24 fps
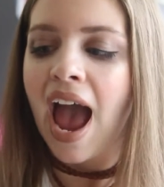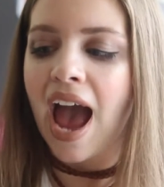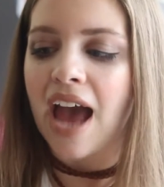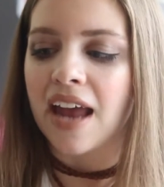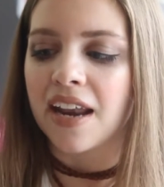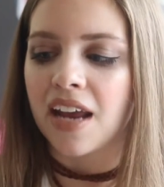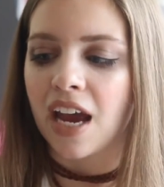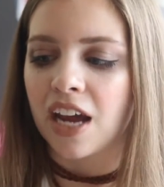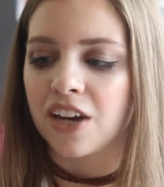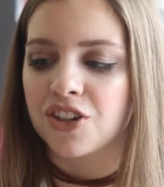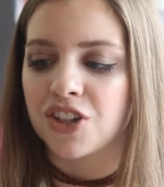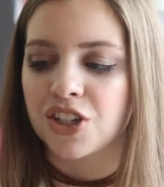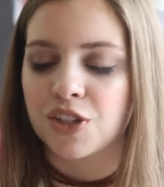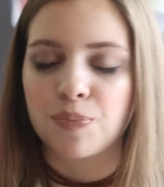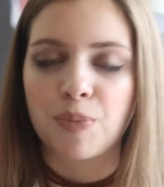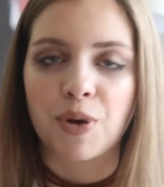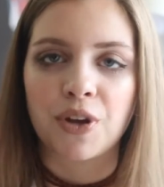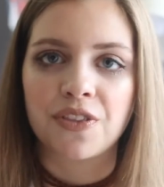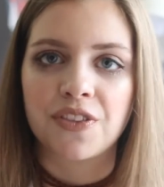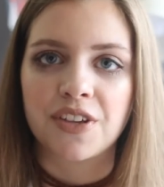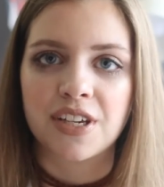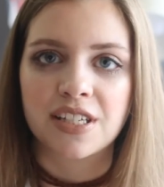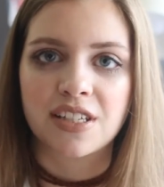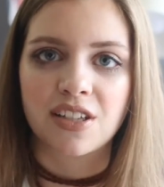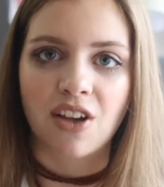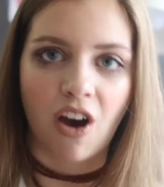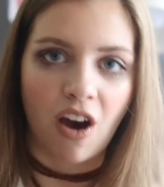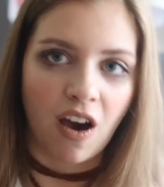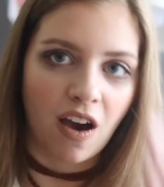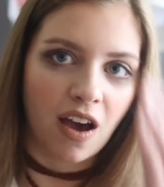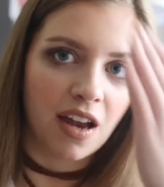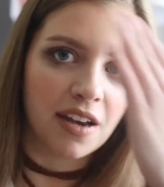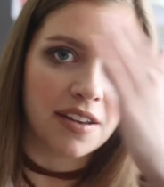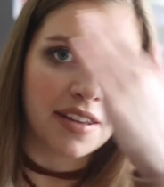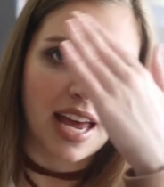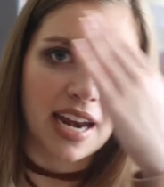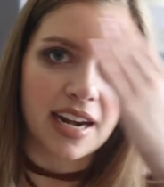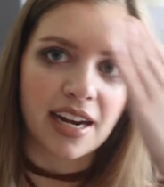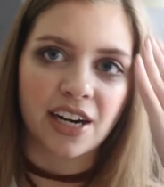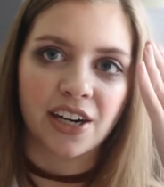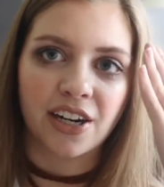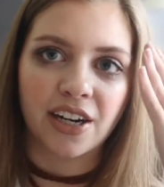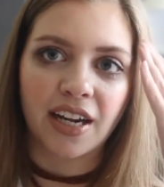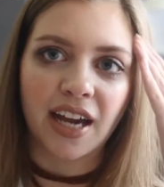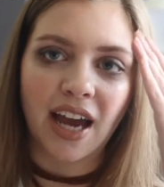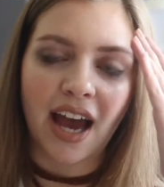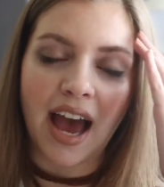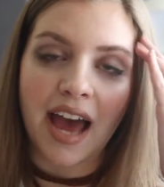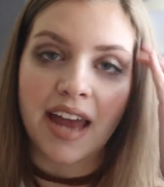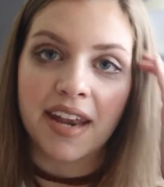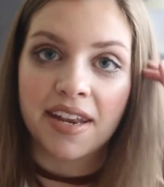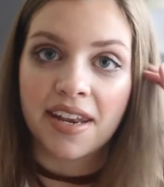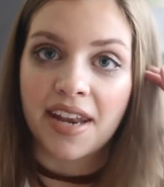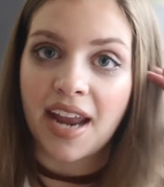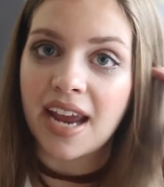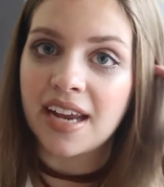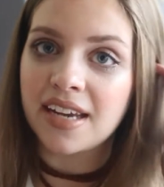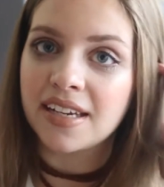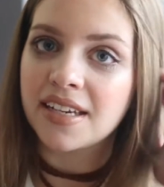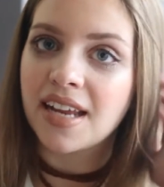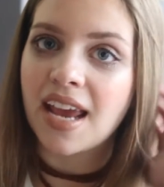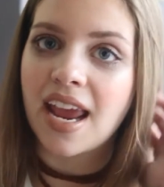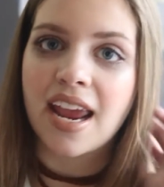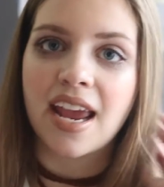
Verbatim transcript: And I just put this on that area at night